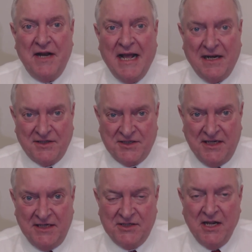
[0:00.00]

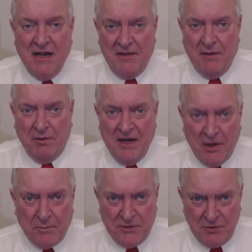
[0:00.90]
analyses that will
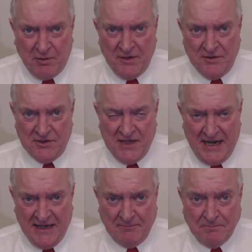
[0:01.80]
help you
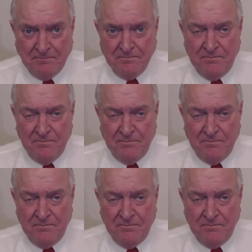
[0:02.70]
understand